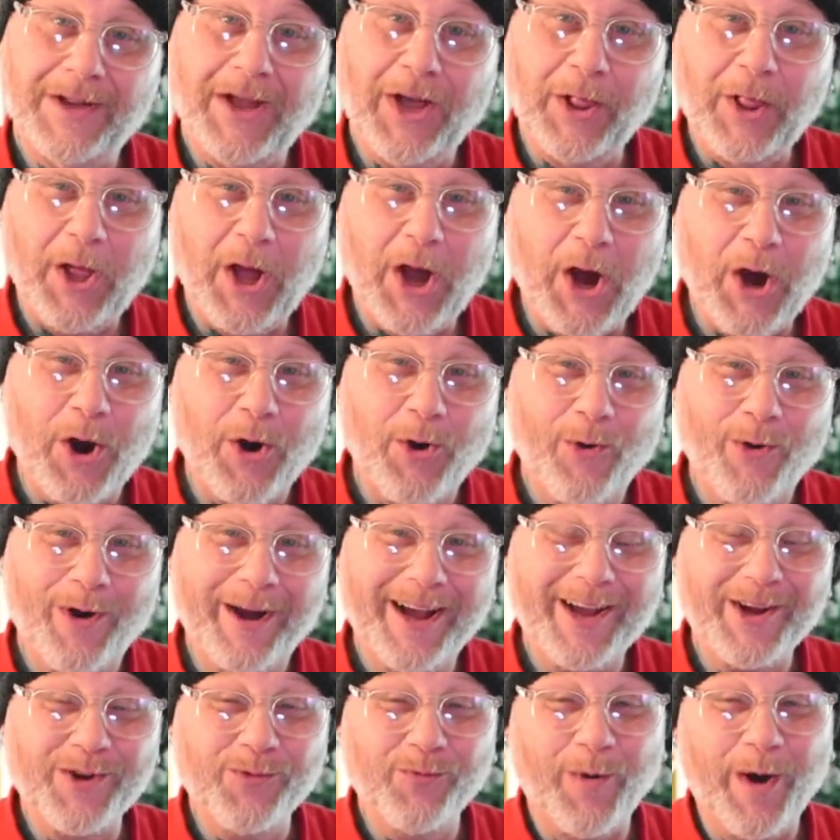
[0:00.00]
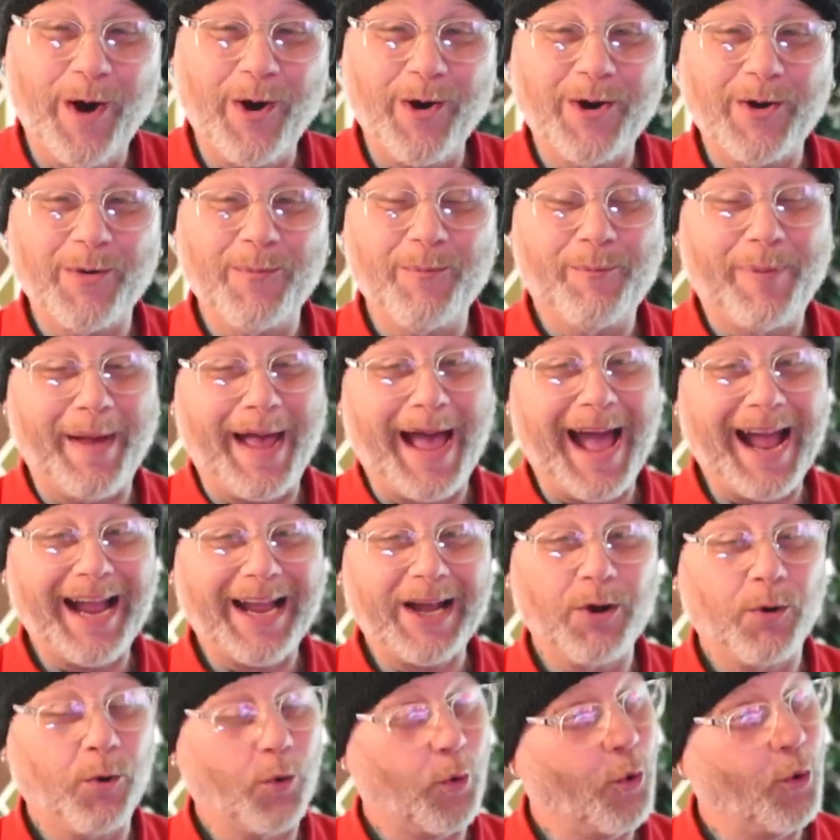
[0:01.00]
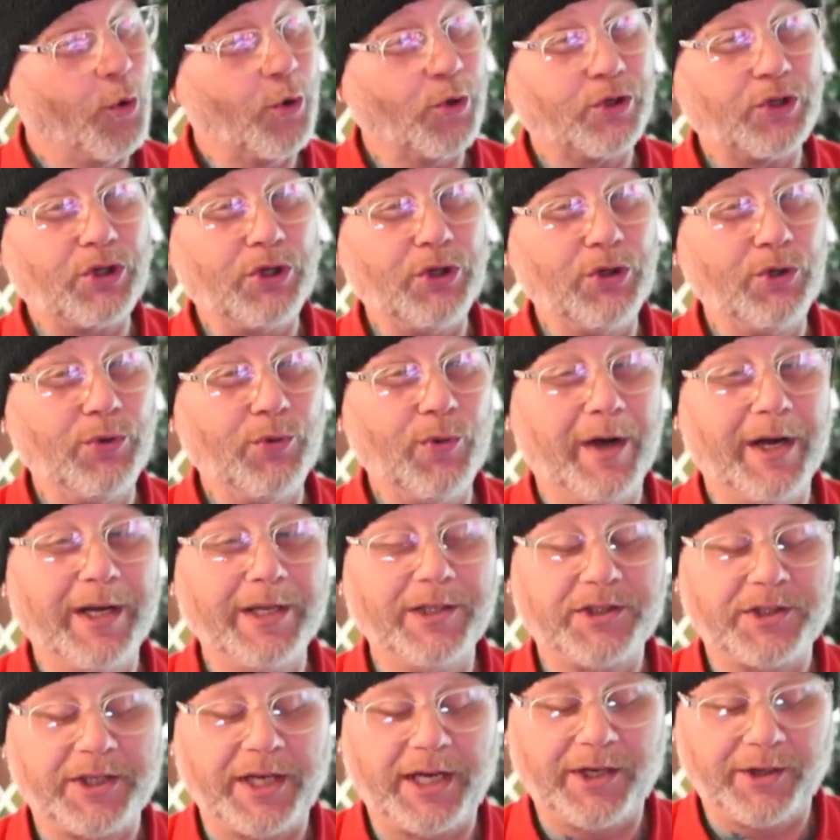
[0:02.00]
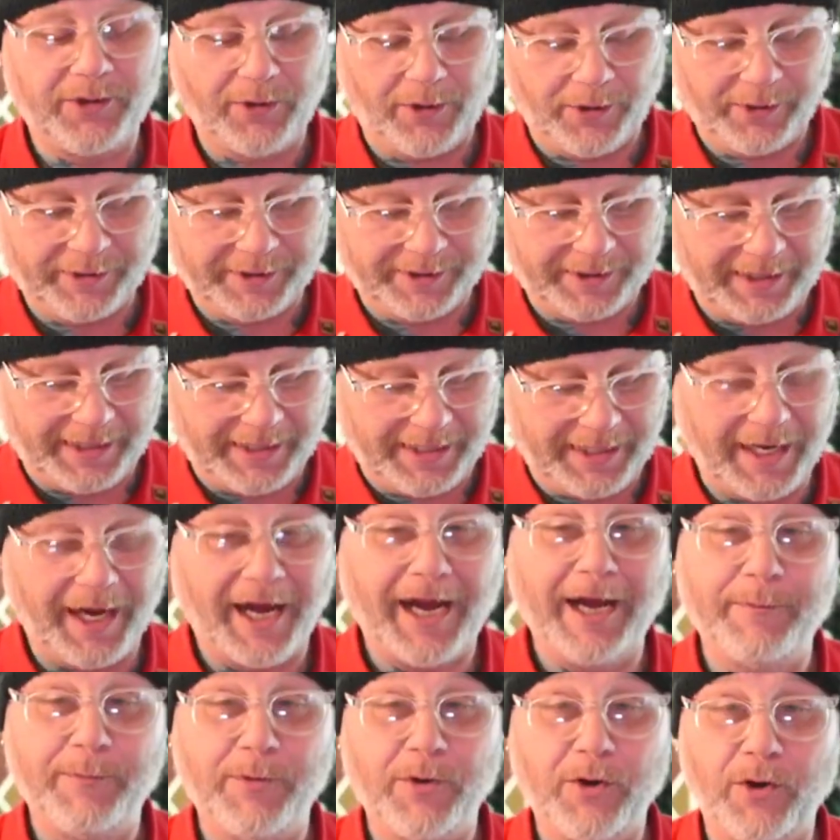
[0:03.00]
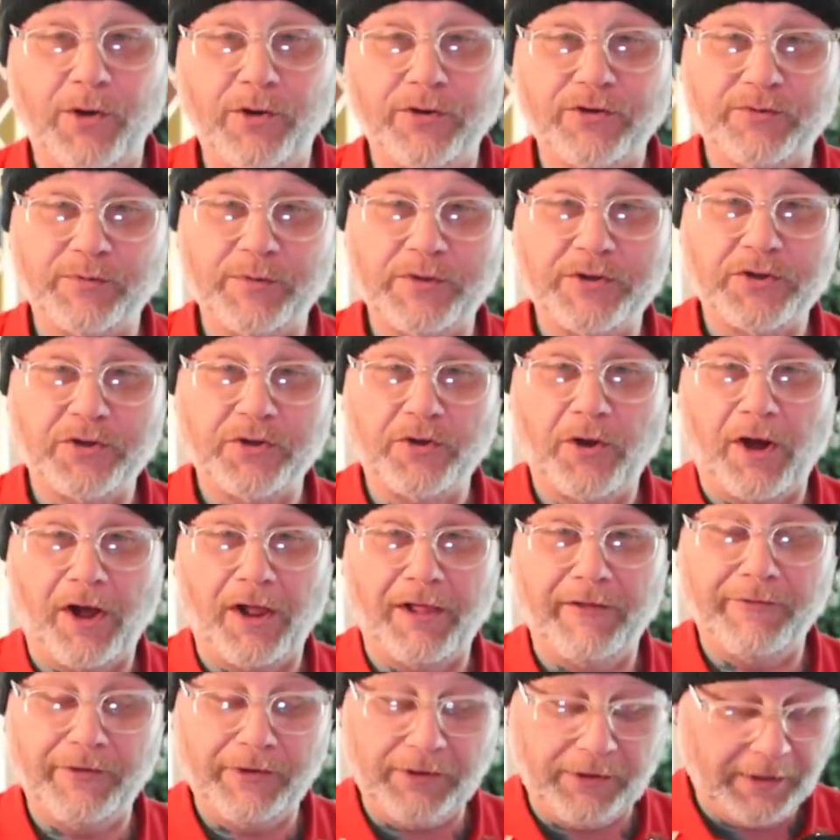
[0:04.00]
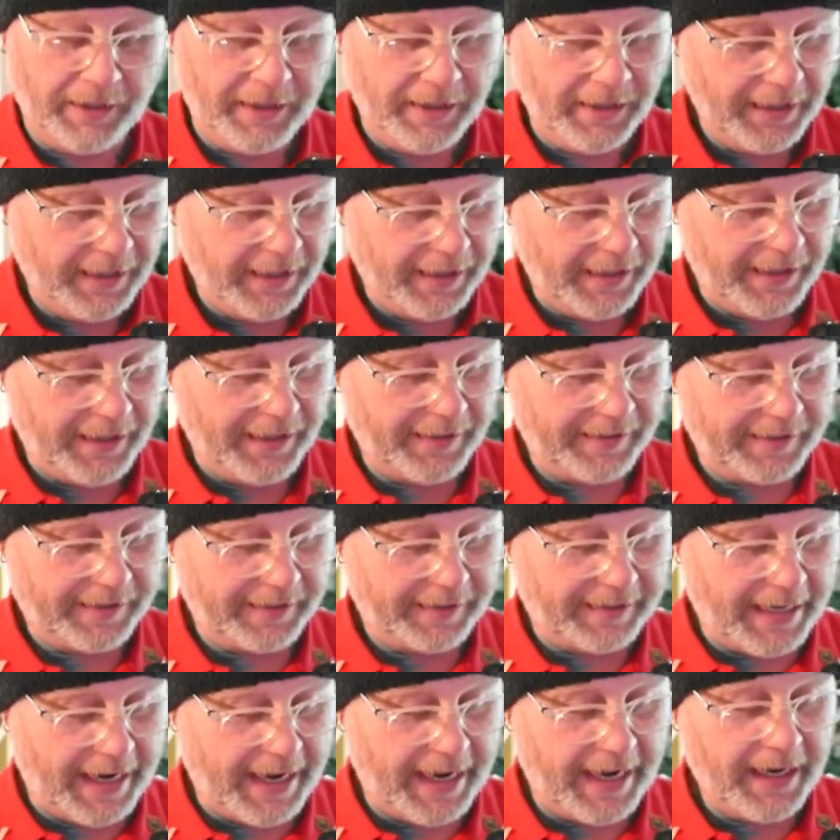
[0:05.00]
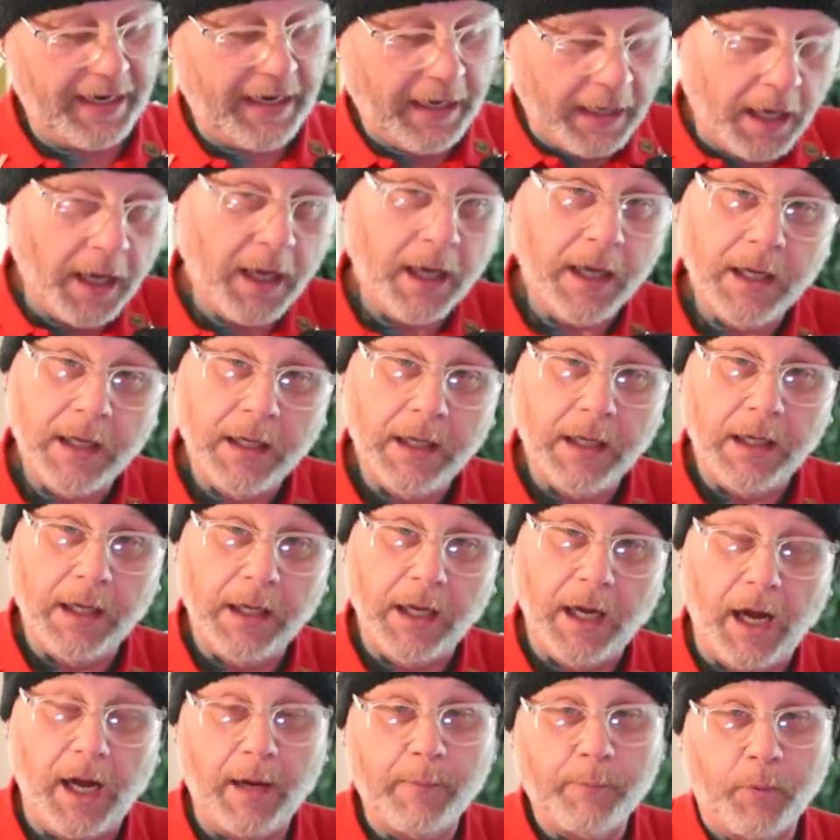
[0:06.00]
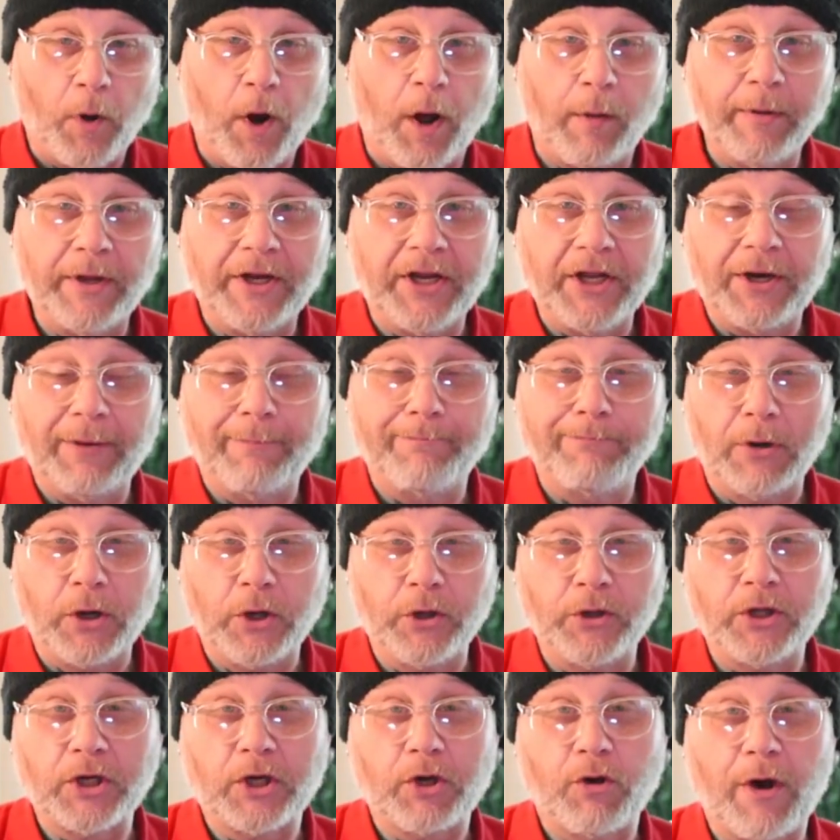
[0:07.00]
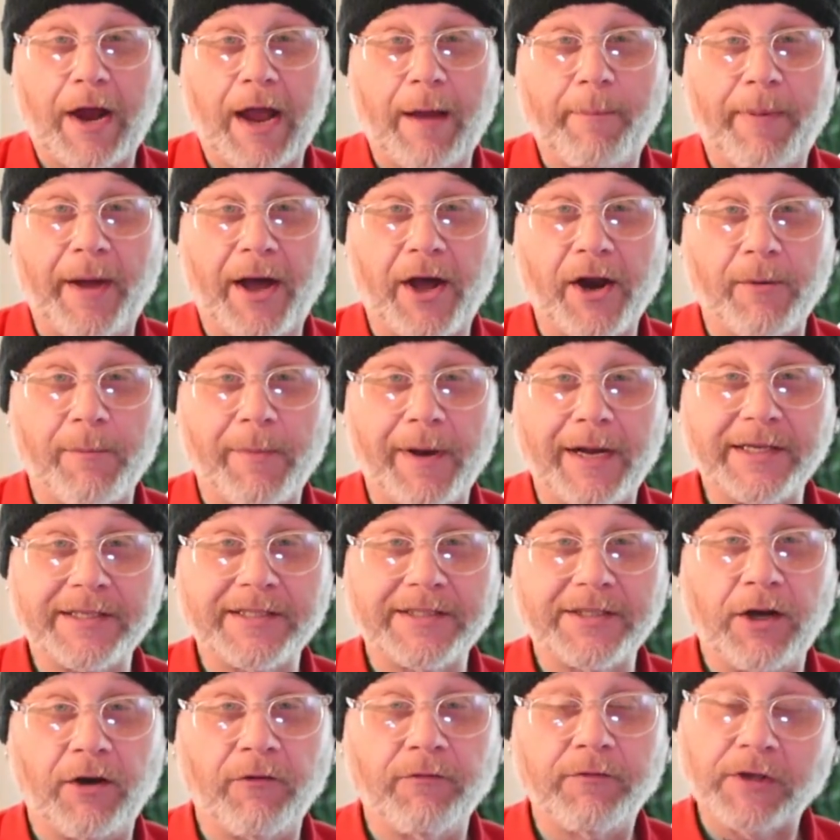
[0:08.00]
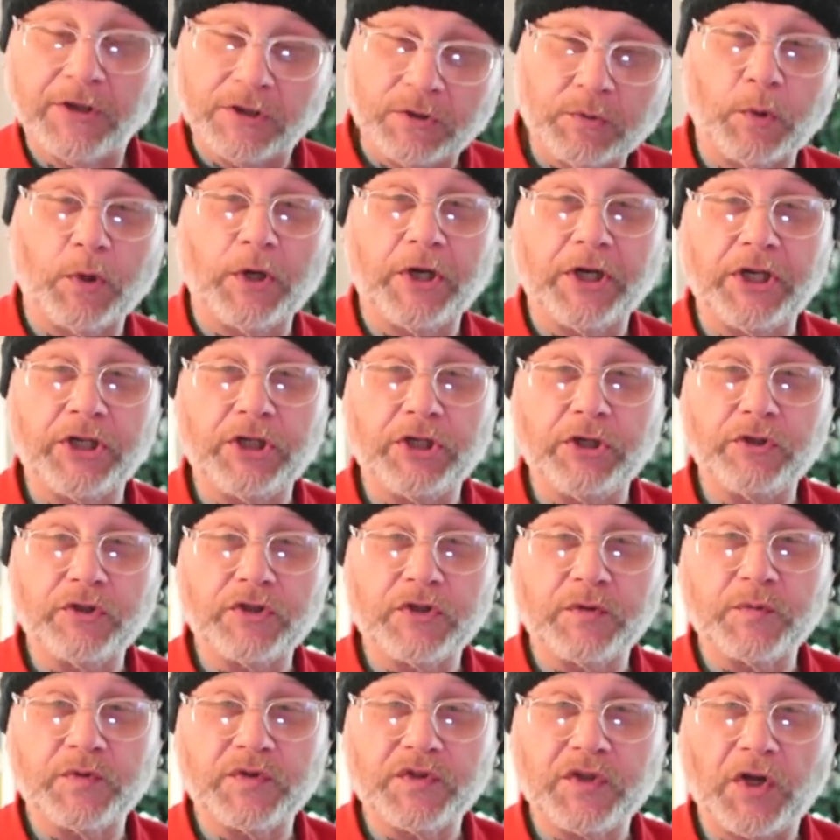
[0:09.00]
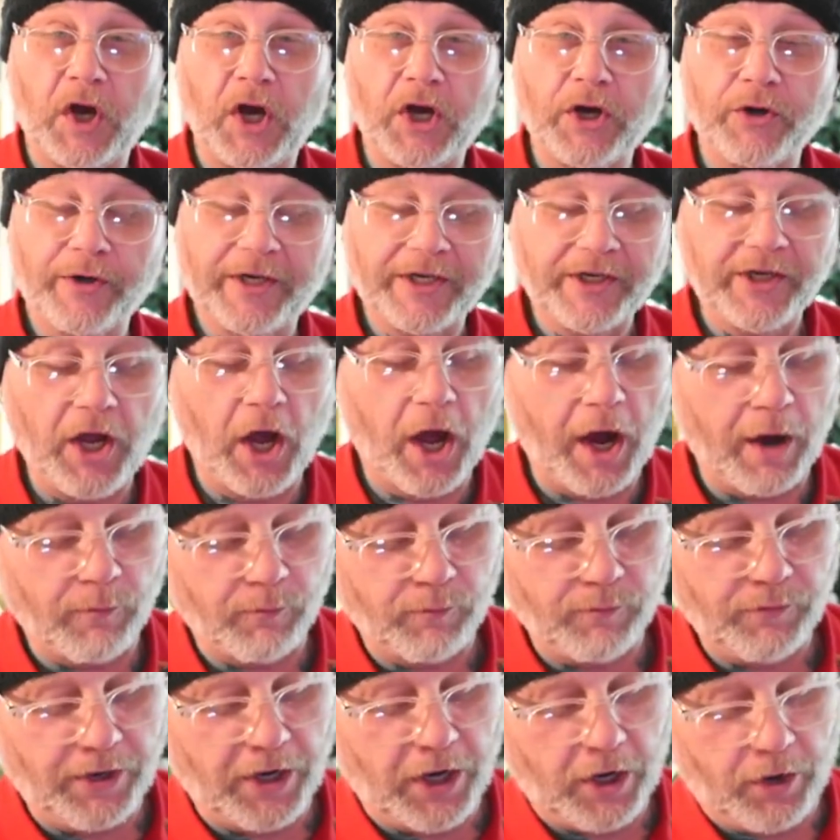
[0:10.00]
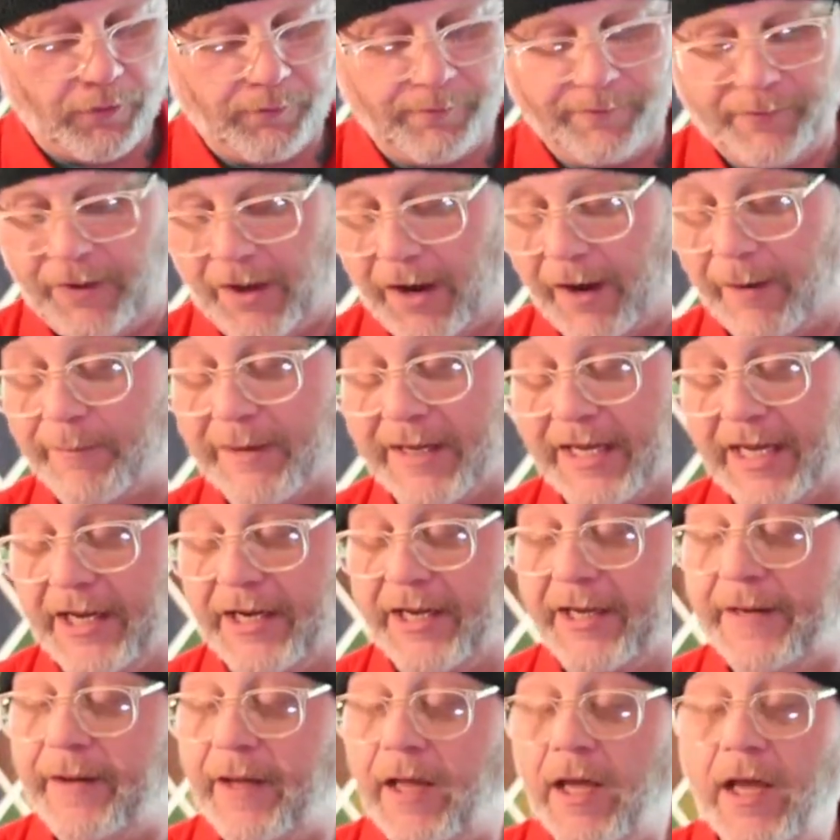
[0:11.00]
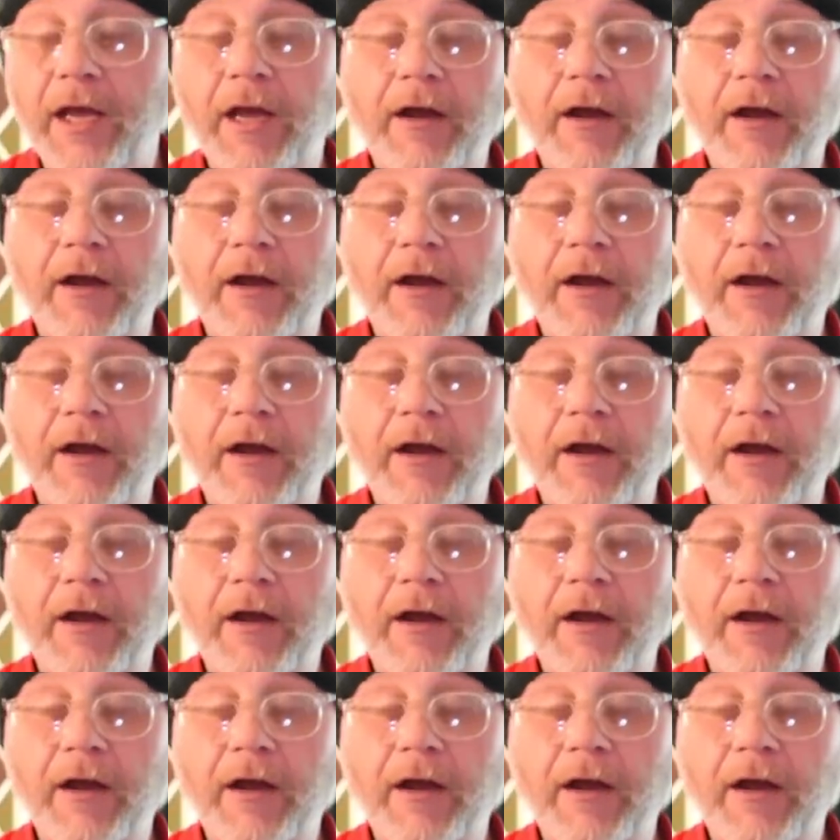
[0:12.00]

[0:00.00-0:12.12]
Hello and welcome back or to Unchained RC. I'm your host, Richard Oliver, and today I'm probably going to burn the crap out of myself because we're going to do some soldering. No, I'm kidding.